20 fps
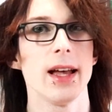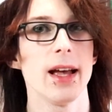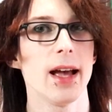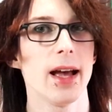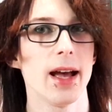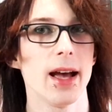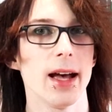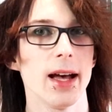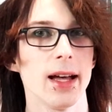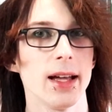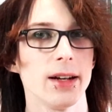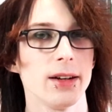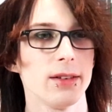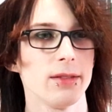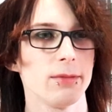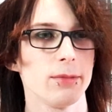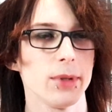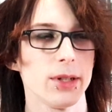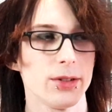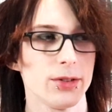and
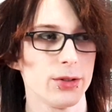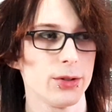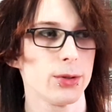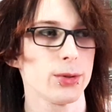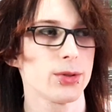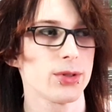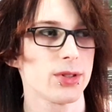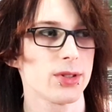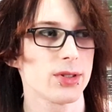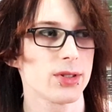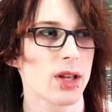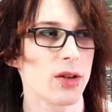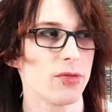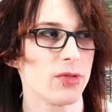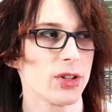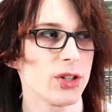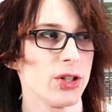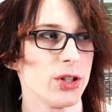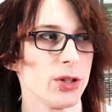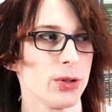introduces
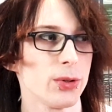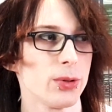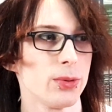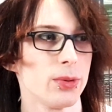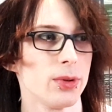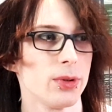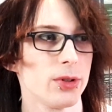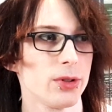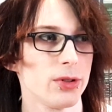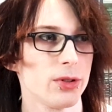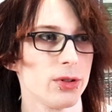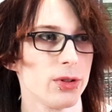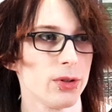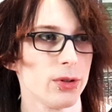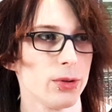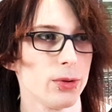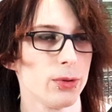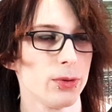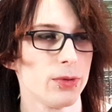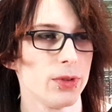something new
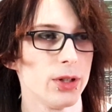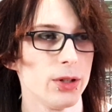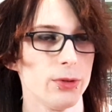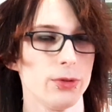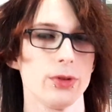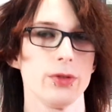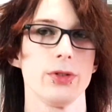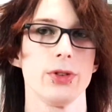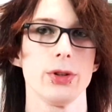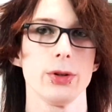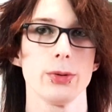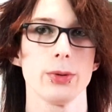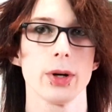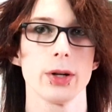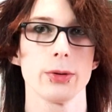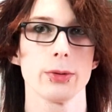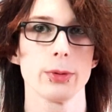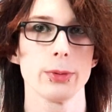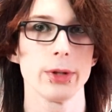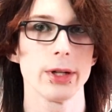to the new 52
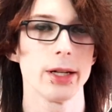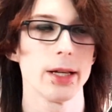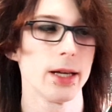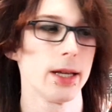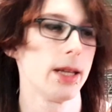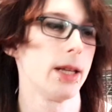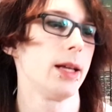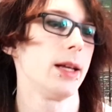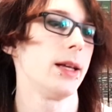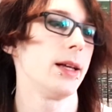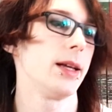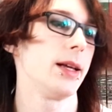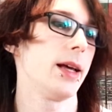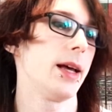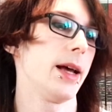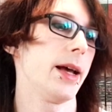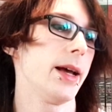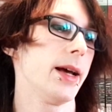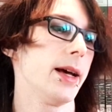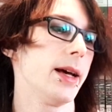Wonder Woman.
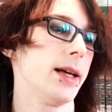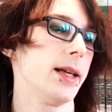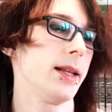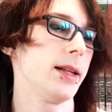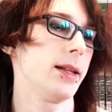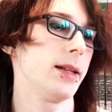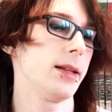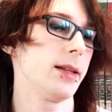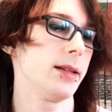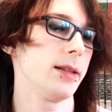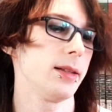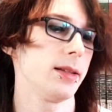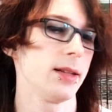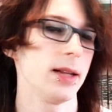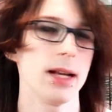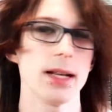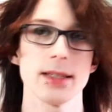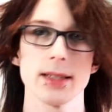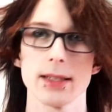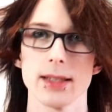And
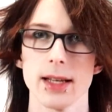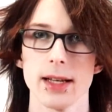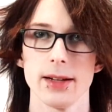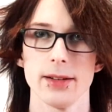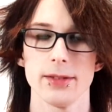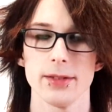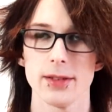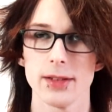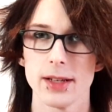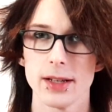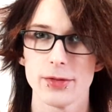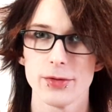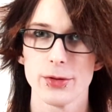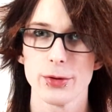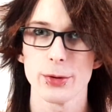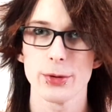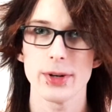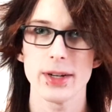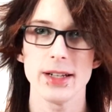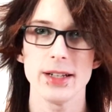as I said, if
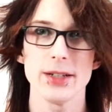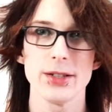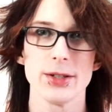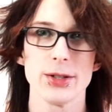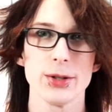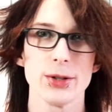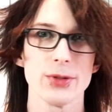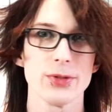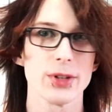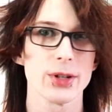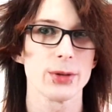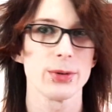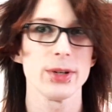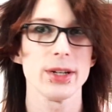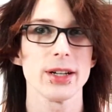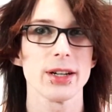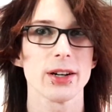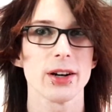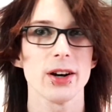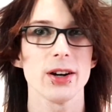you're into the
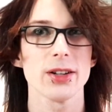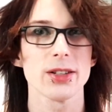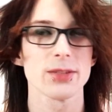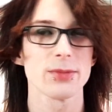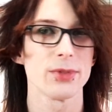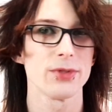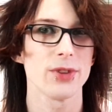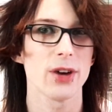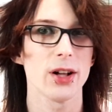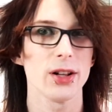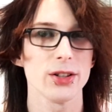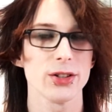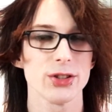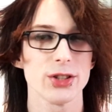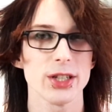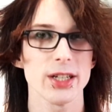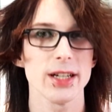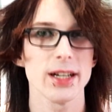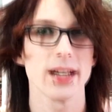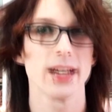Greek gods
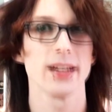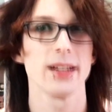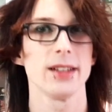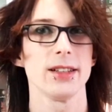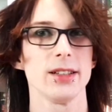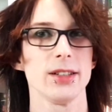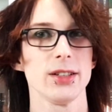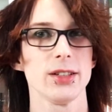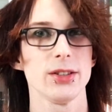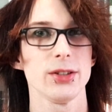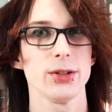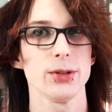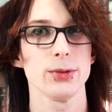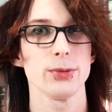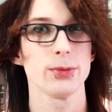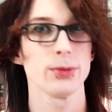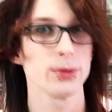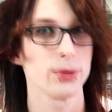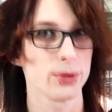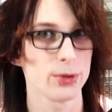mythology, you
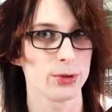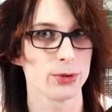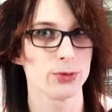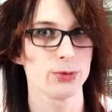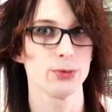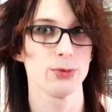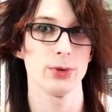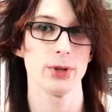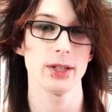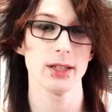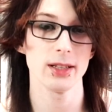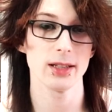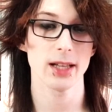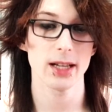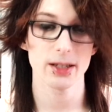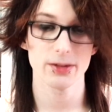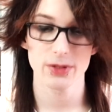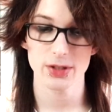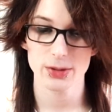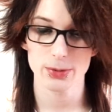would really
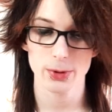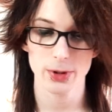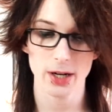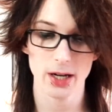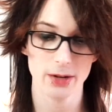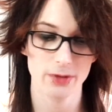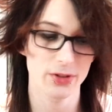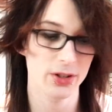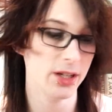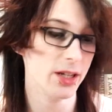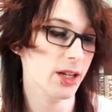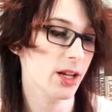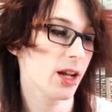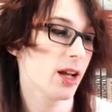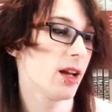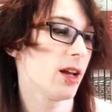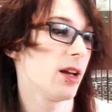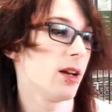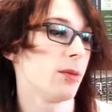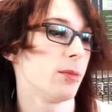like this one, I think,
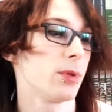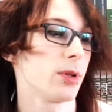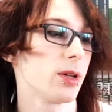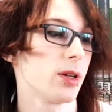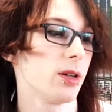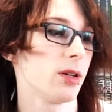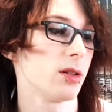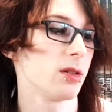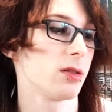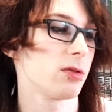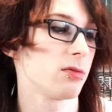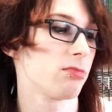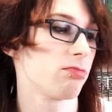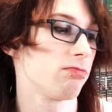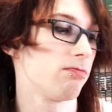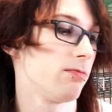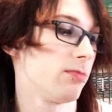because